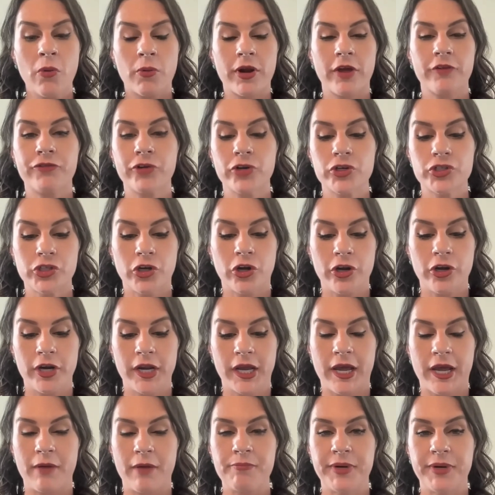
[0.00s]
when I first started
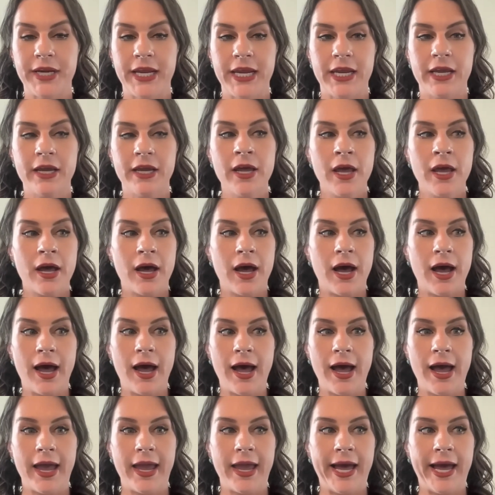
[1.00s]
a company,
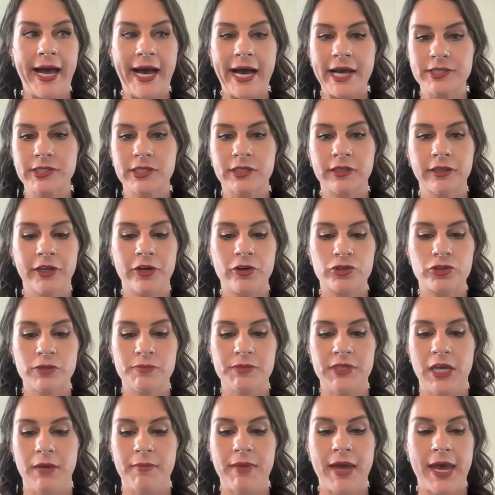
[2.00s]
I asked the leadership
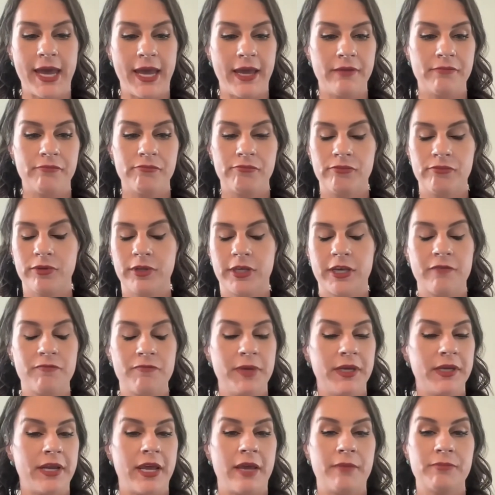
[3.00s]
team, hey, give
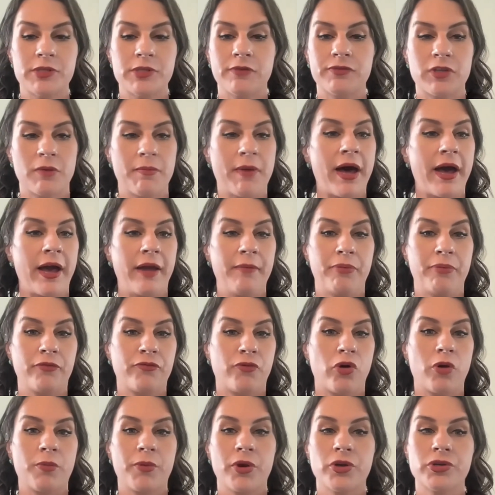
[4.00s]
me names of some high
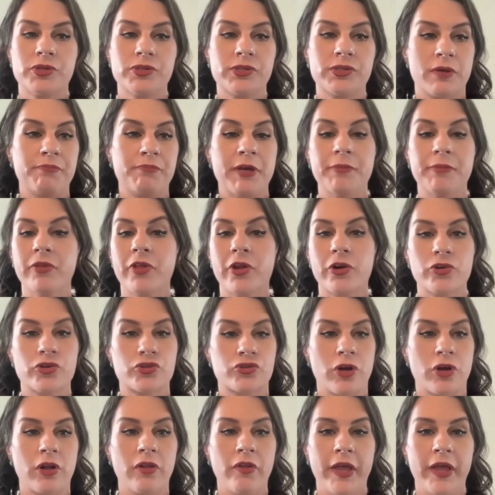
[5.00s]
performers and some people that are
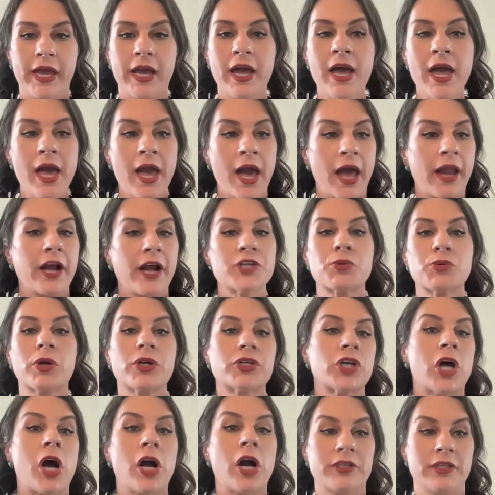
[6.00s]
struggling. And I just
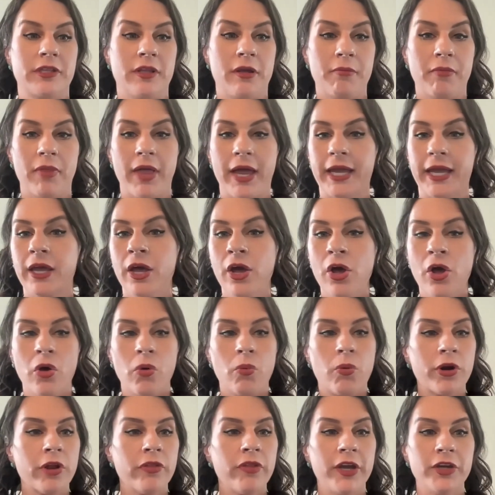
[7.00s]
want to talk to them. Like,
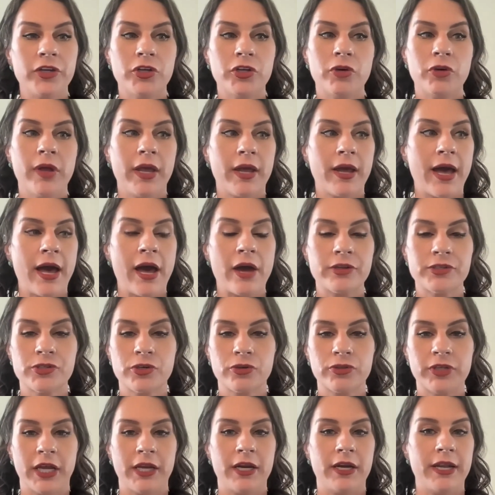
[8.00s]
what are they doing? How does
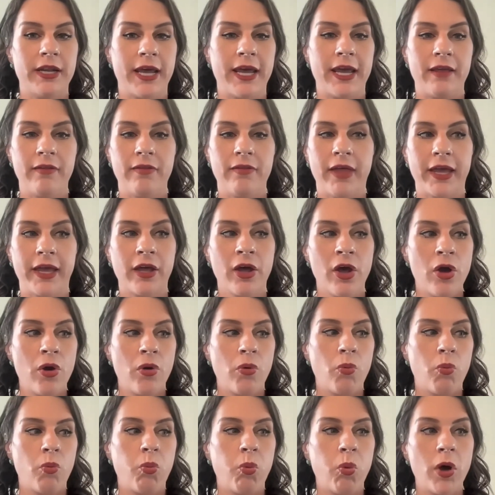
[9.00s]
their day-to-day, like,
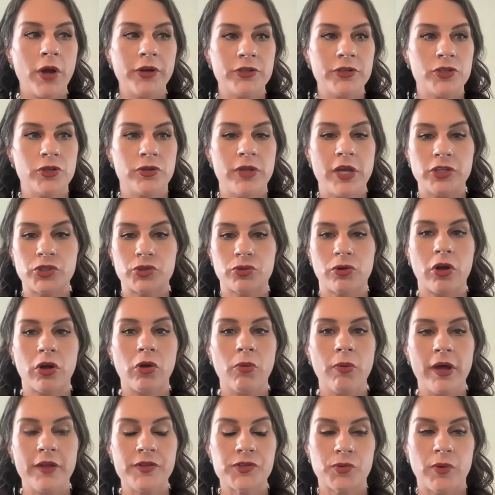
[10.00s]
what do they
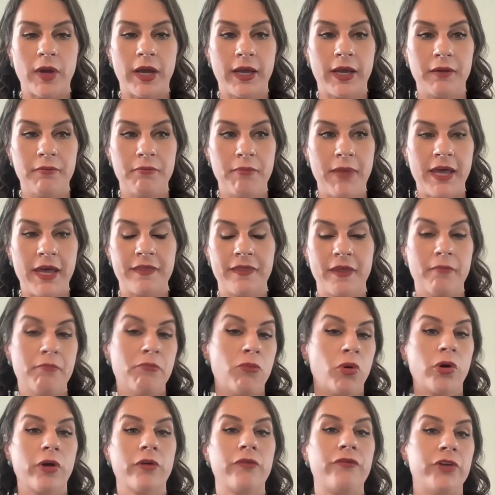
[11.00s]
struggle with? So I can make them
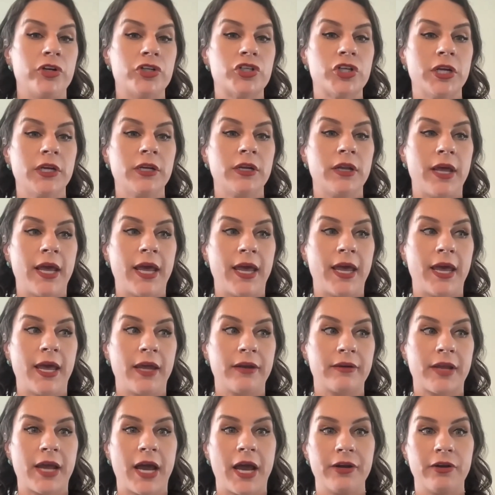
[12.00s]
more efficient
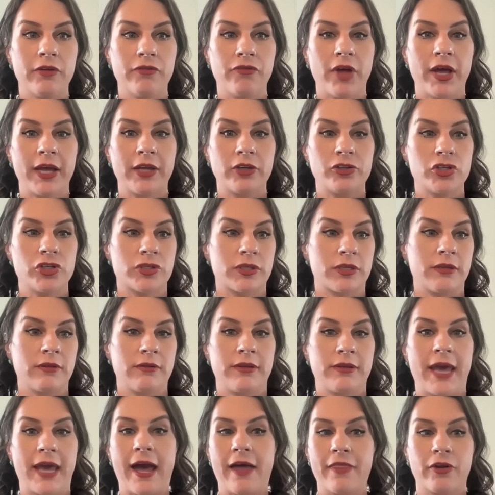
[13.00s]
and kind of like just
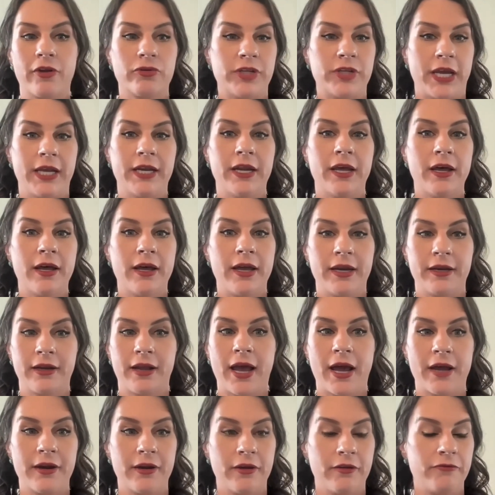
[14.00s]
gather data and
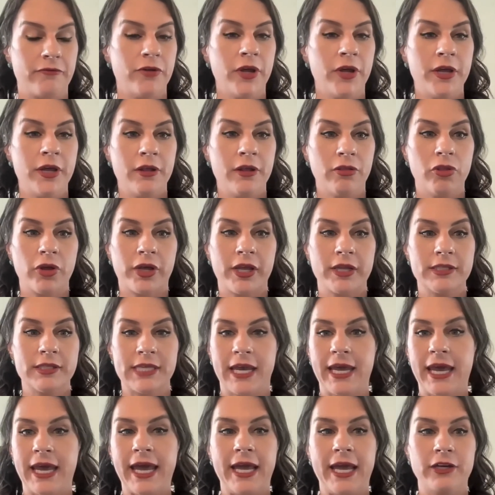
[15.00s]
kind of look and
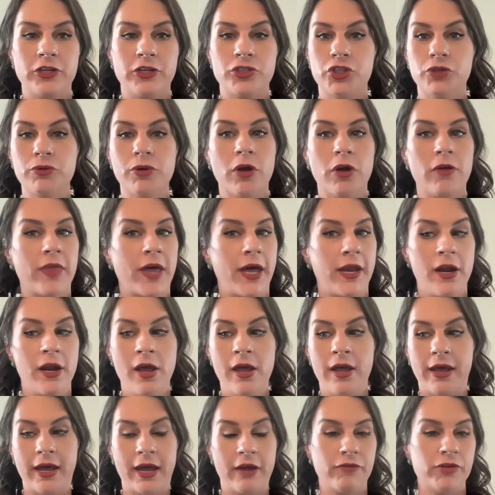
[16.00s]
say, hey, did you know that
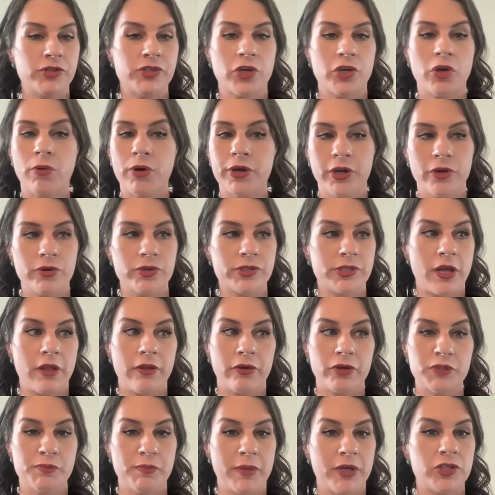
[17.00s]
every single one of your
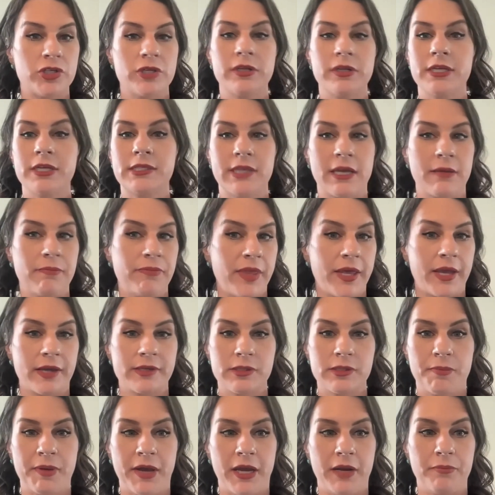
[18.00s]
sellers mentioned the same thing
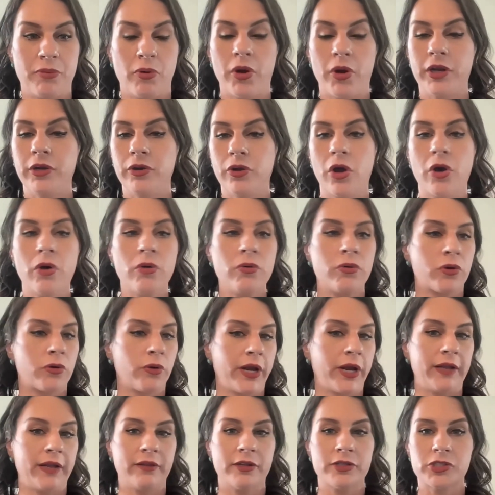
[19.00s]
as a pain point? No?
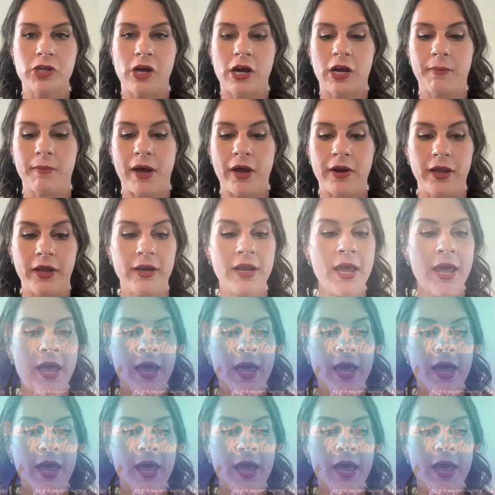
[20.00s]
Great. Let's talk about it.